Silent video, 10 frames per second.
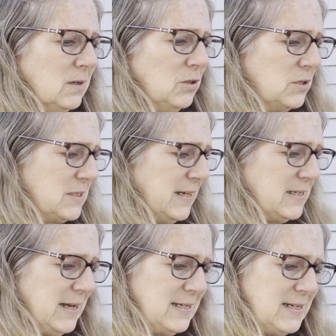looks like
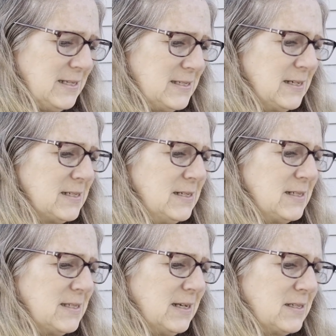
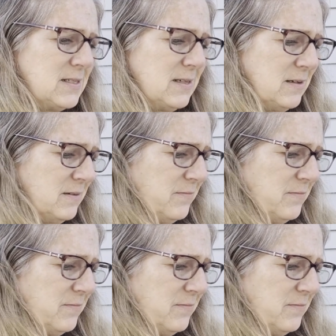1966 to,